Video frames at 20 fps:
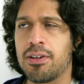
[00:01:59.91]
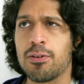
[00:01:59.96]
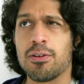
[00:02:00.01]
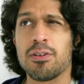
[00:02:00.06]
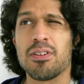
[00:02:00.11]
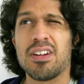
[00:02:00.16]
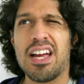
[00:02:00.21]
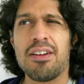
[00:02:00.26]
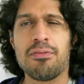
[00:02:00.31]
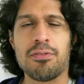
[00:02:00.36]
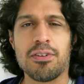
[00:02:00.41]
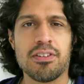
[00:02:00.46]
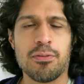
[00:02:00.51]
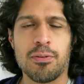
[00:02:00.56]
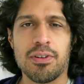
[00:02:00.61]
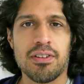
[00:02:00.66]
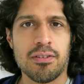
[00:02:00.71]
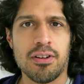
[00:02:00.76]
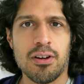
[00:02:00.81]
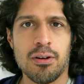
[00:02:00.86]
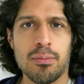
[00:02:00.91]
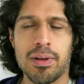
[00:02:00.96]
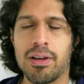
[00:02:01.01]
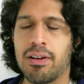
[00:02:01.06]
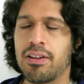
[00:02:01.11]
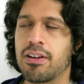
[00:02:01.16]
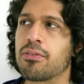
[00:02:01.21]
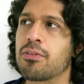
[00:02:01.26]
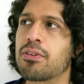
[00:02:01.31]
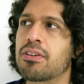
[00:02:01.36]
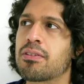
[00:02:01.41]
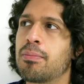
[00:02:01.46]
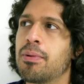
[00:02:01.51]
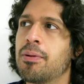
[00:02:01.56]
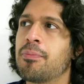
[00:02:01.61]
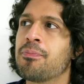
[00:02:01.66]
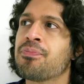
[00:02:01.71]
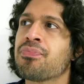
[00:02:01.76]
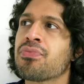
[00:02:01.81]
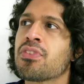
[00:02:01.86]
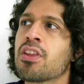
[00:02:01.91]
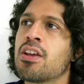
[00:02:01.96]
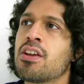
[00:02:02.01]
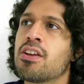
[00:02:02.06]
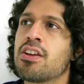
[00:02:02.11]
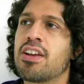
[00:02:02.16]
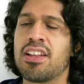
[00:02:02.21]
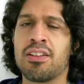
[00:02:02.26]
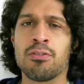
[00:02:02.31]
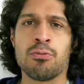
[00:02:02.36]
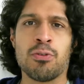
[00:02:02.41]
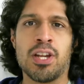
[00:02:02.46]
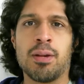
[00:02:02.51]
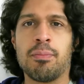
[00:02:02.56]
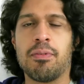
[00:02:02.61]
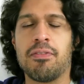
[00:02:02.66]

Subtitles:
or Everest, it wasn't called Mount Everest, but you had to run up a